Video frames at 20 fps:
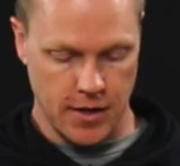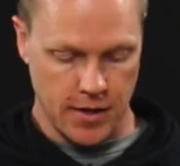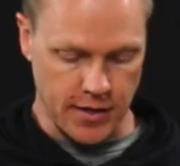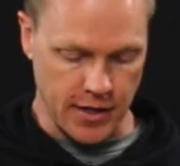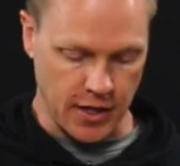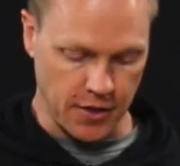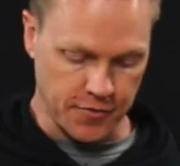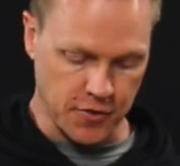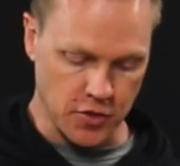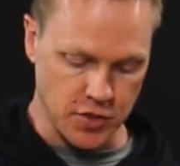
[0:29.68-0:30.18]

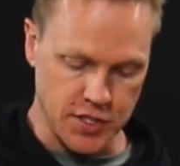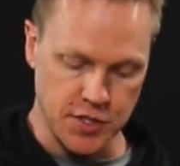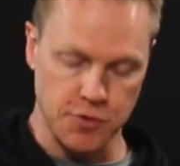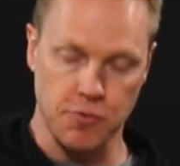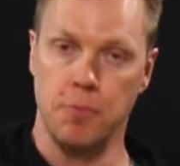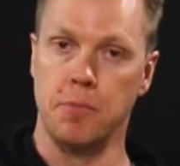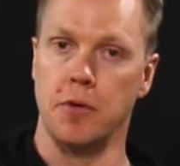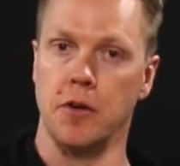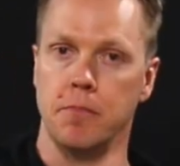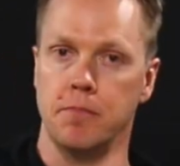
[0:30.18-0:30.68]
Now, of course, you
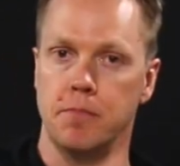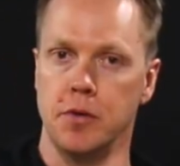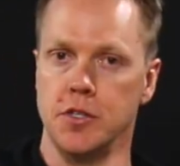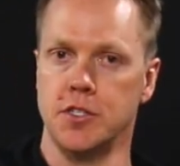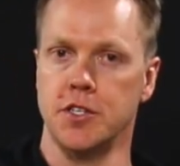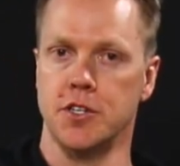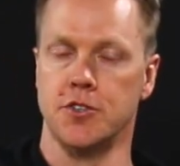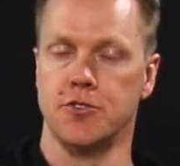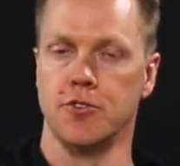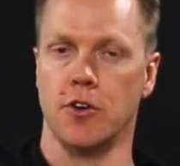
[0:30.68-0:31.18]
will put a
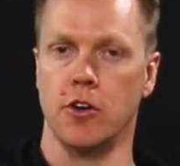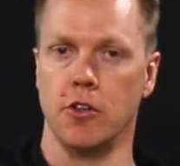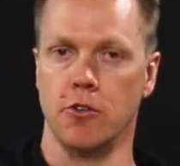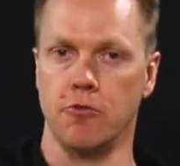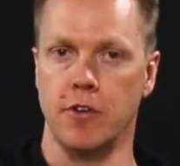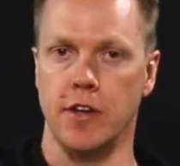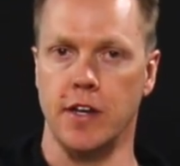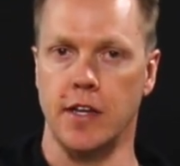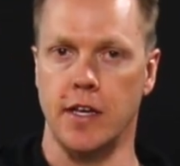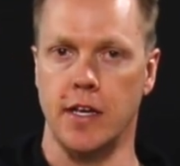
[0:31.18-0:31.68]
boost
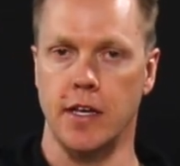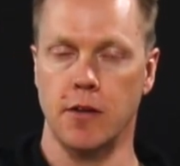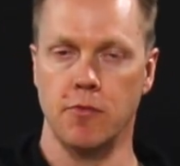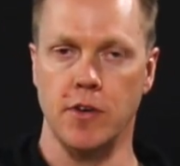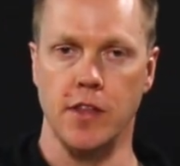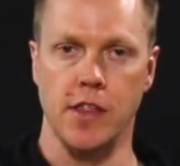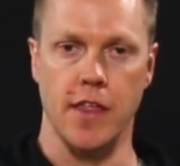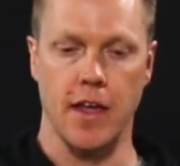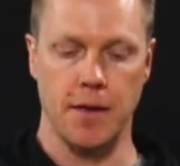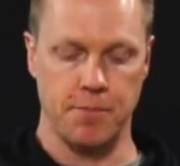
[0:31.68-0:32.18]
controller in here,
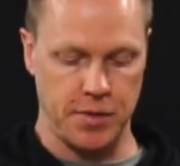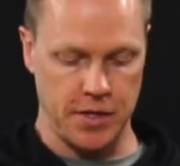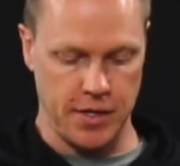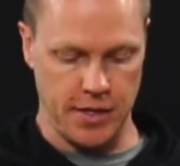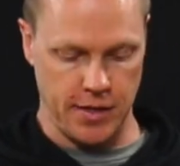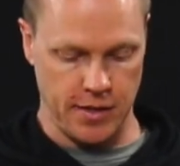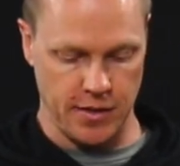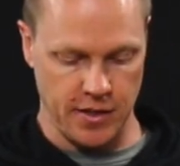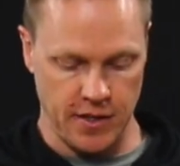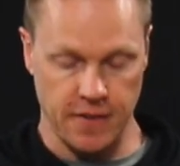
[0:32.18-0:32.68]
whether that
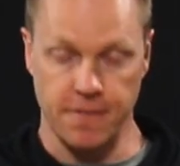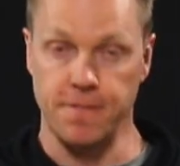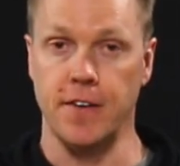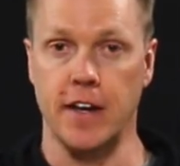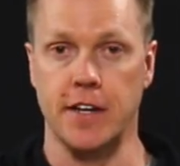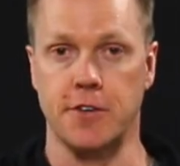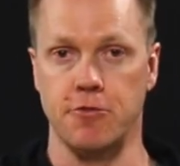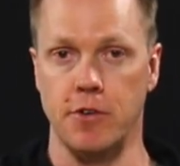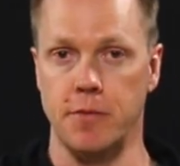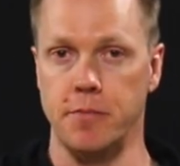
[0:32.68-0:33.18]
be the
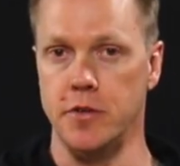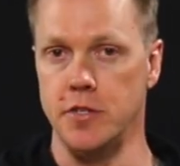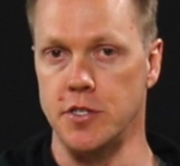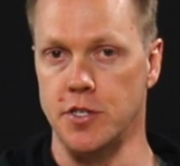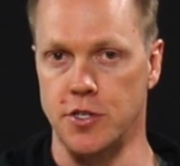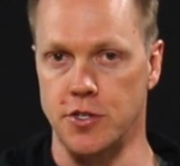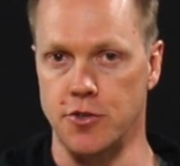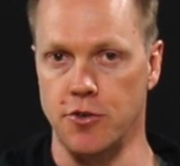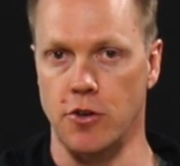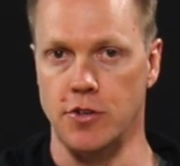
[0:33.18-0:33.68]
factory boost
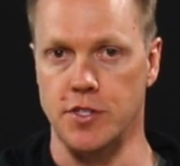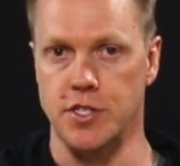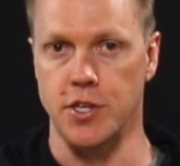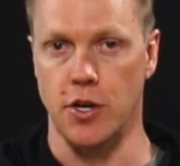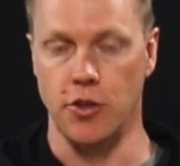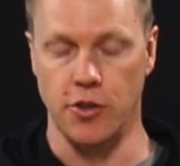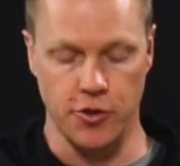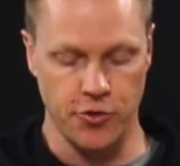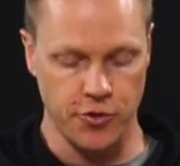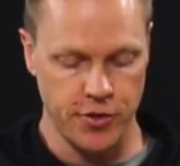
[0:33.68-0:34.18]
control
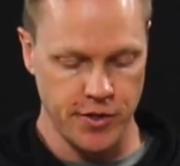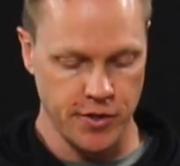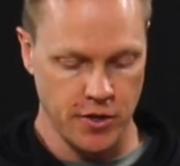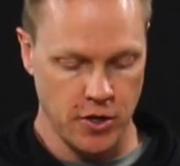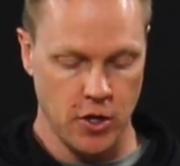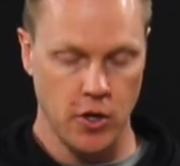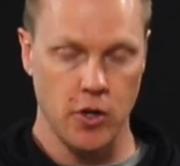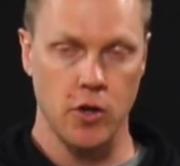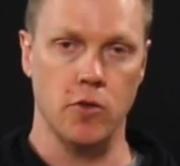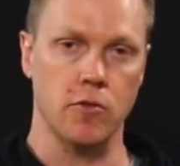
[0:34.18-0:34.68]
solenoid
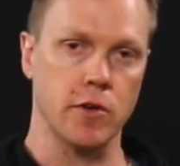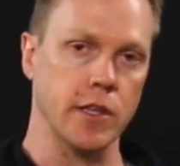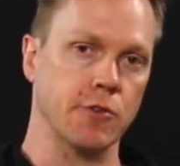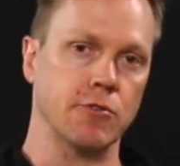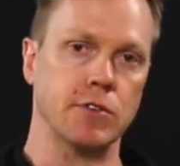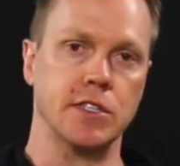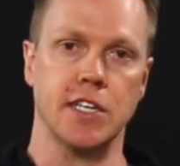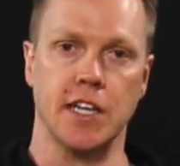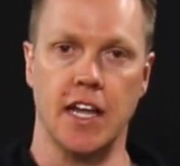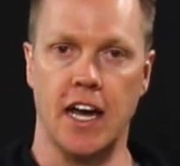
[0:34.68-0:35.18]
or whether
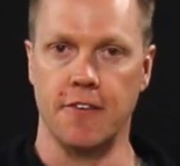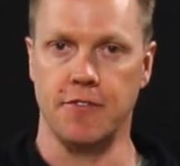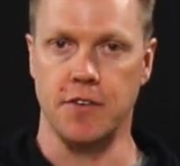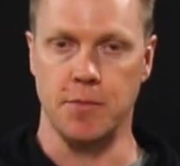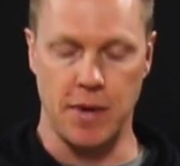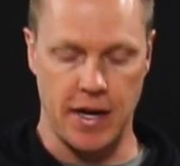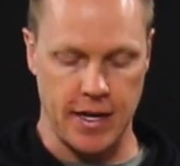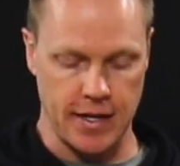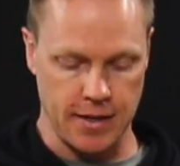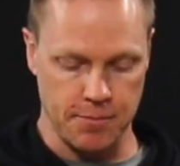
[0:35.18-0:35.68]
it's an
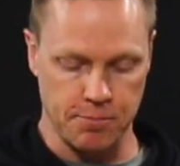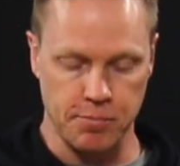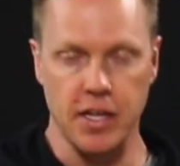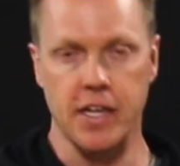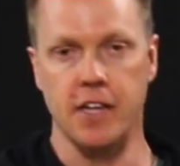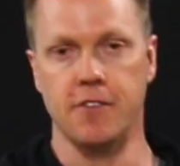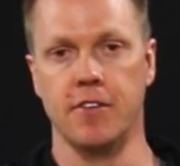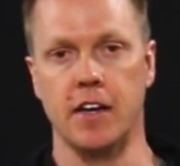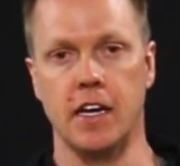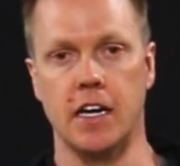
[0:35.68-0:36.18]
aftermarket
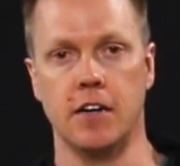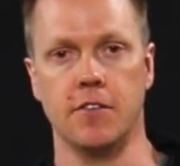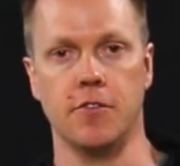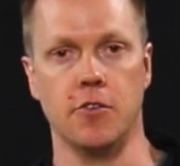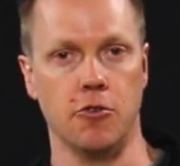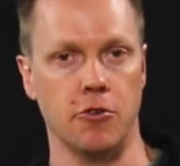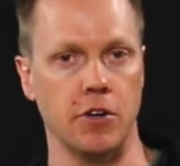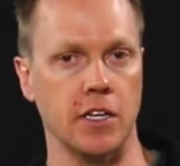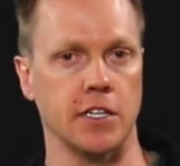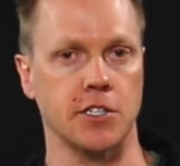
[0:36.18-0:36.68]
bleed valve
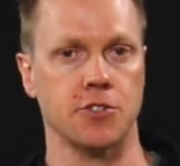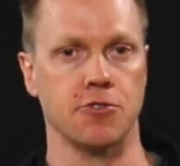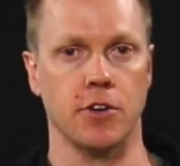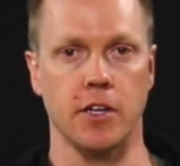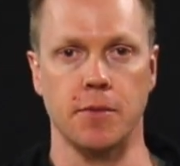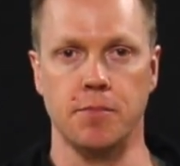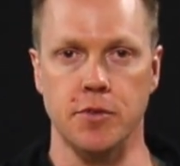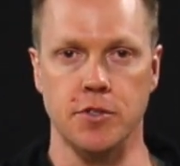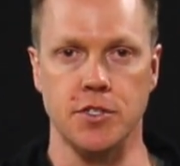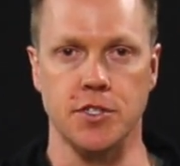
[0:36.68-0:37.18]
or
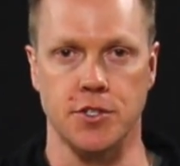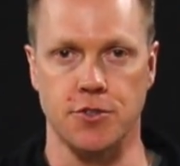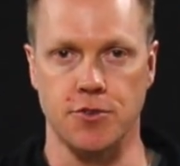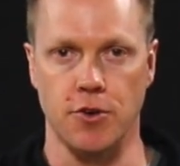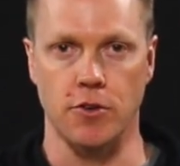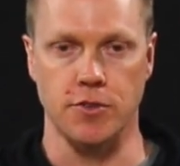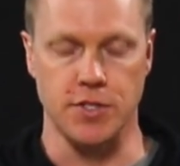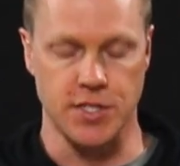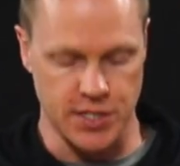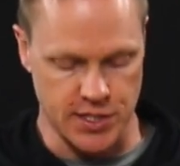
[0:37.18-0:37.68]
electronic boost
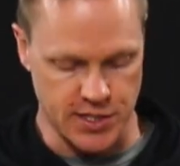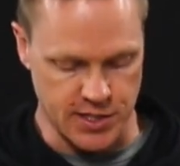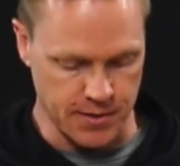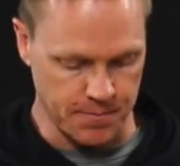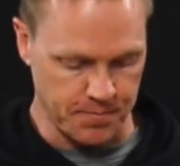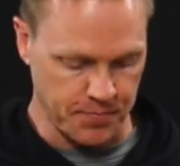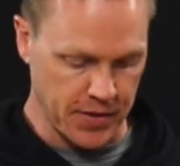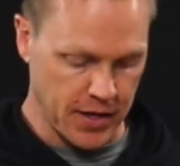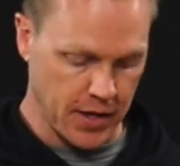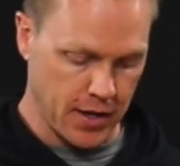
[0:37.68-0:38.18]
control
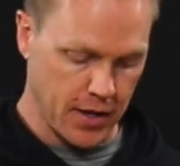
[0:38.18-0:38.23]
system.